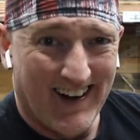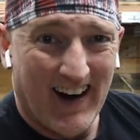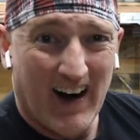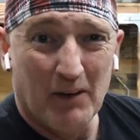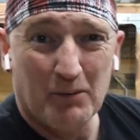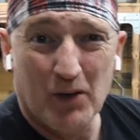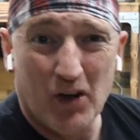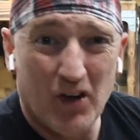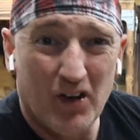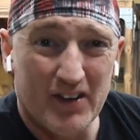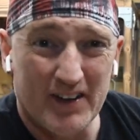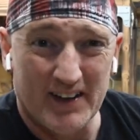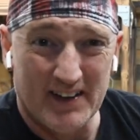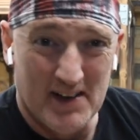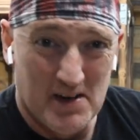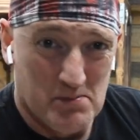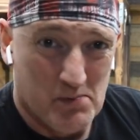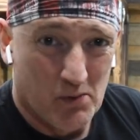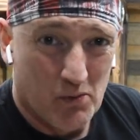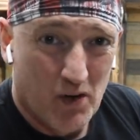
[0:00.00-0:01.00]
I'm calling it
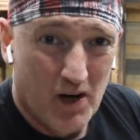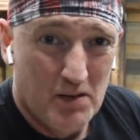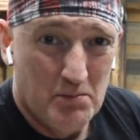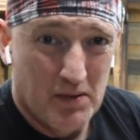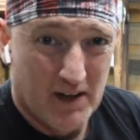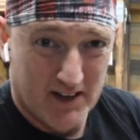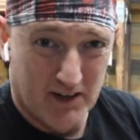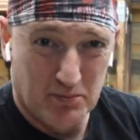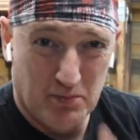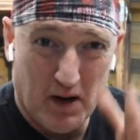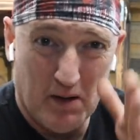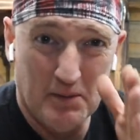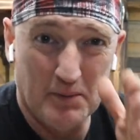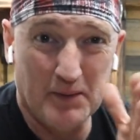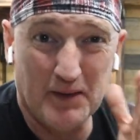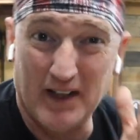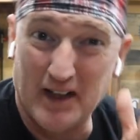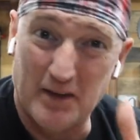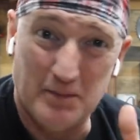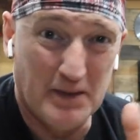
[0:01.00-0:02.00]
number one, but it's
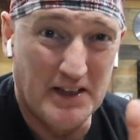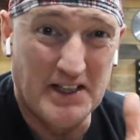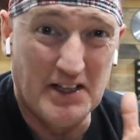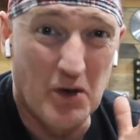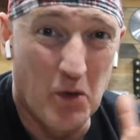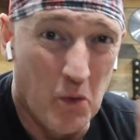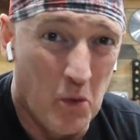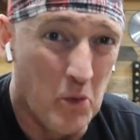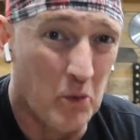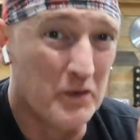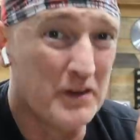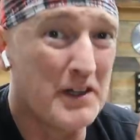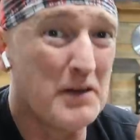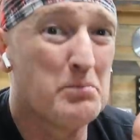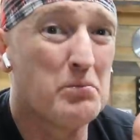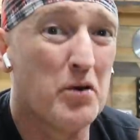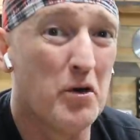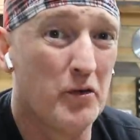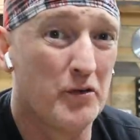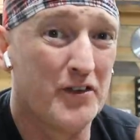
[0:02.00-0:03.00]
probably going to be the only
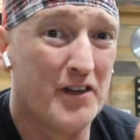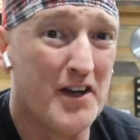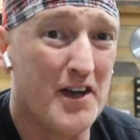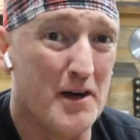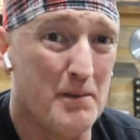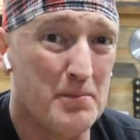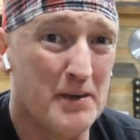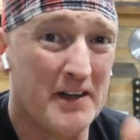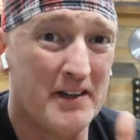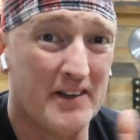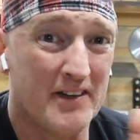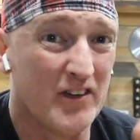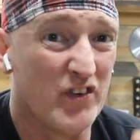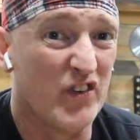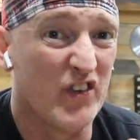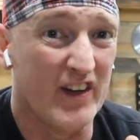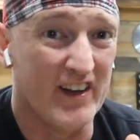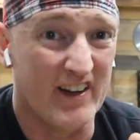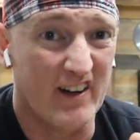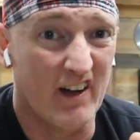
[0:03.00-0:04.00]
pro tip in this
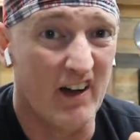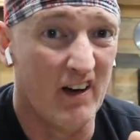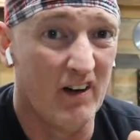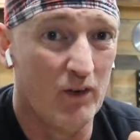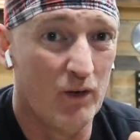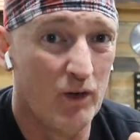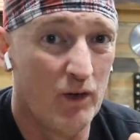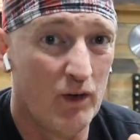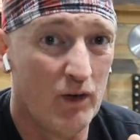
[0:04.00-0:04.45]
video.